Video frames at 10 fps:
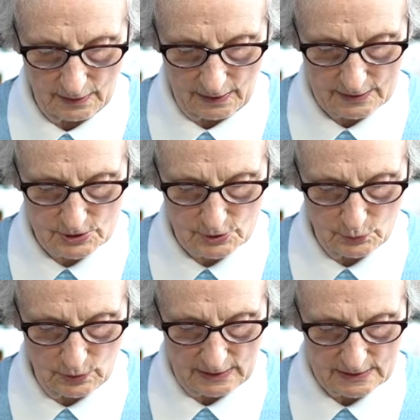As
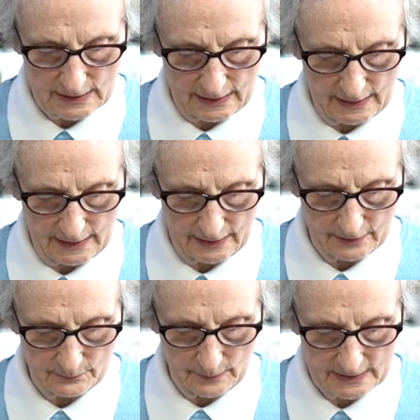soon as they hear
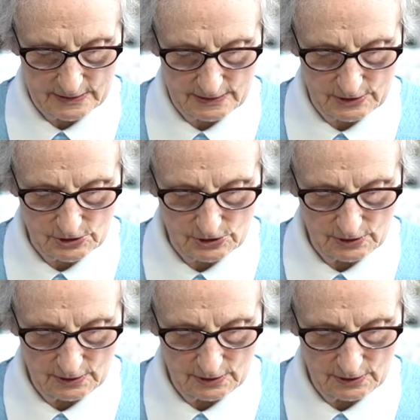the message,